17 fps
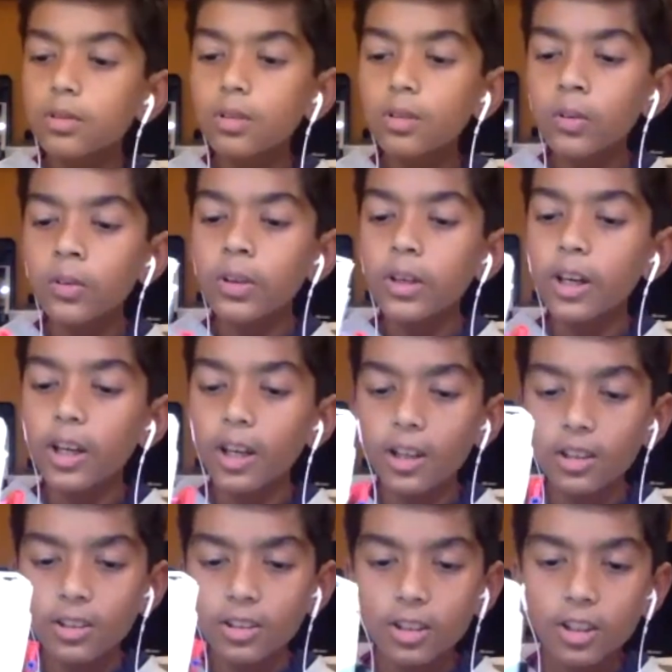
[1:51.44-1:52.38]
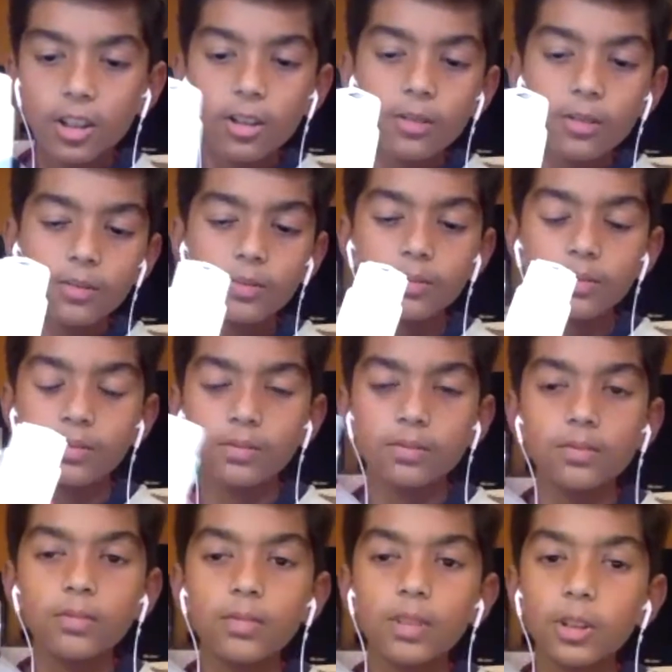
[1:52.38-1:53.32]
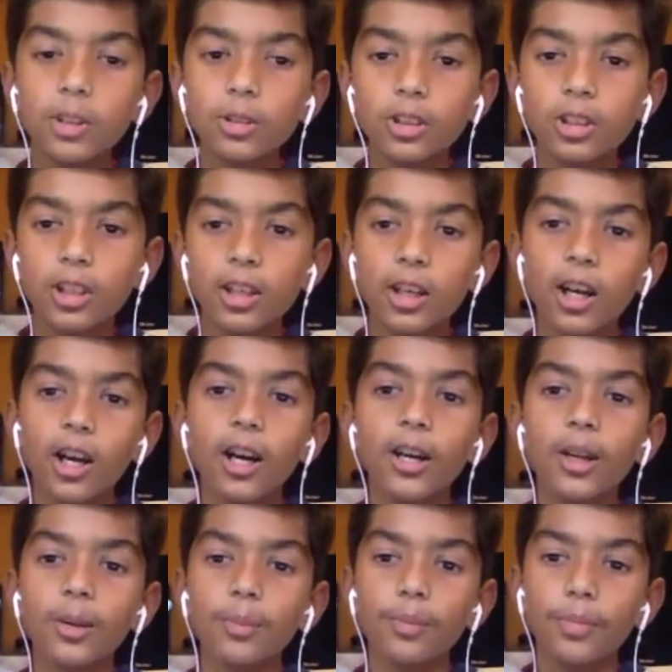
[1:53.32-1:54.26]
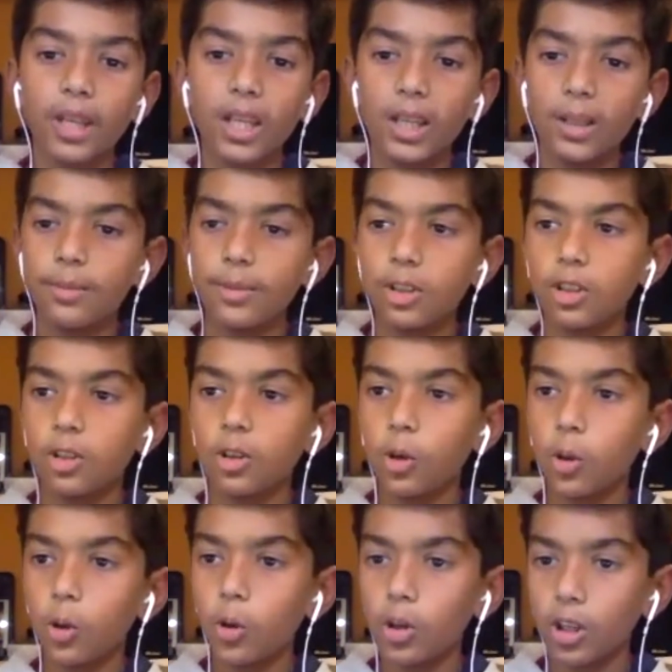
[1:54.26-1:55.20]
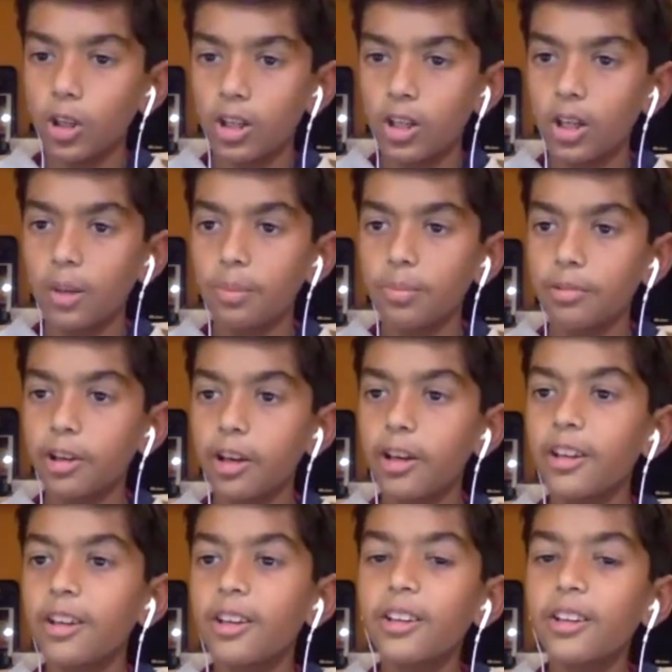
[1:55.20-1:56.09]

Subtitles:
We also used a lot of beams to hold it upright,